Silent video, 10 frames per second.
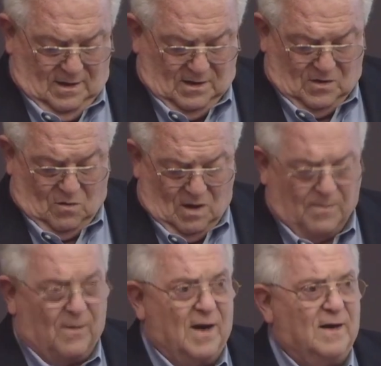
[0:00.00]
to
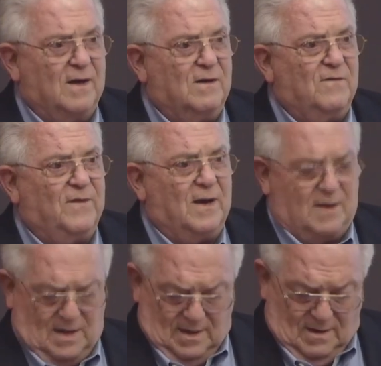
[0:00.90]
cooperate in
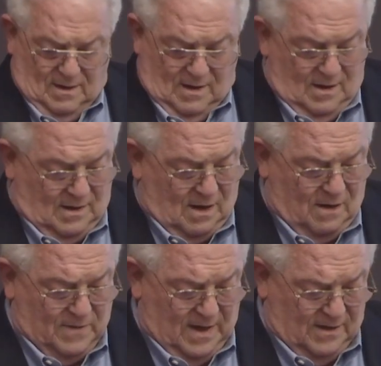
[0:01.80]
defending
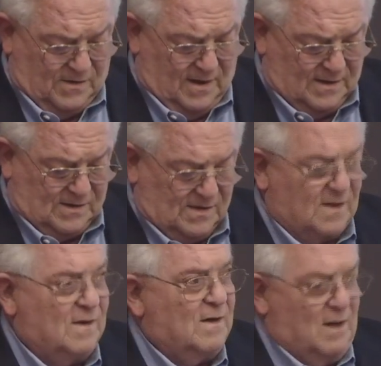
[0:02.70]
common interests.
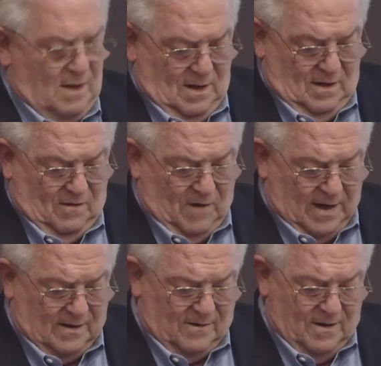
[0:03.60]
The
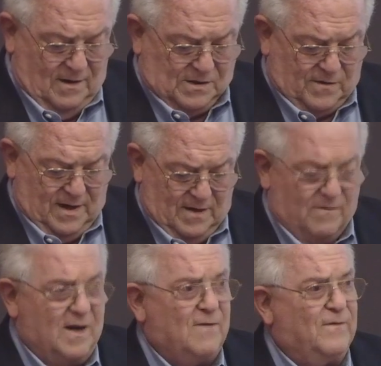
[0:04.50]
regular nurturing and
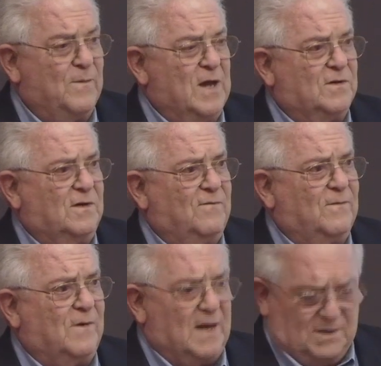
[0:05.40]
reaffirmation
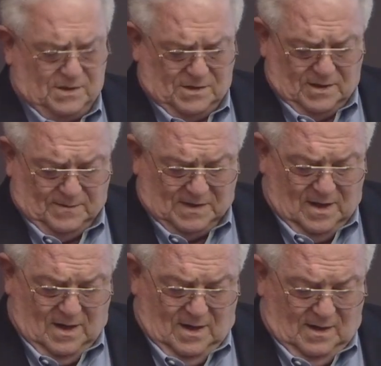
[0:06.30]
of relationships
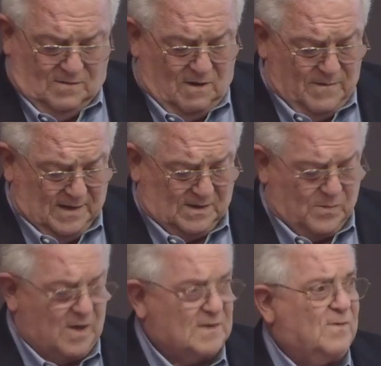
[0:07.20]
is what makes it
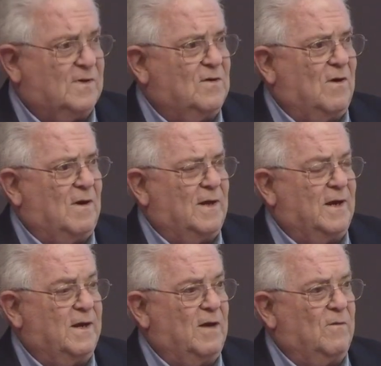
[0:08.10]
possible to call on
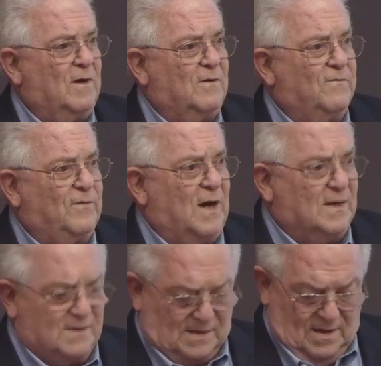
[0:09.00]
a network of
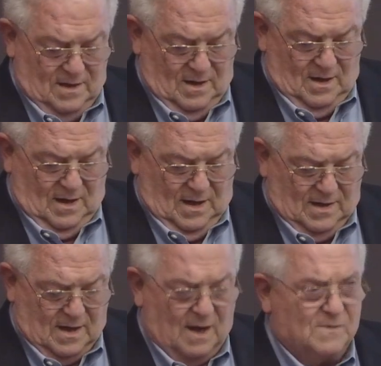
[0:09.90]
friends in
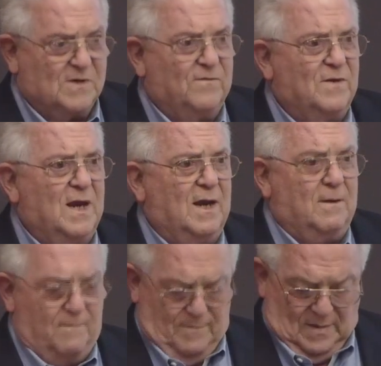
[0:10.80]
times of need,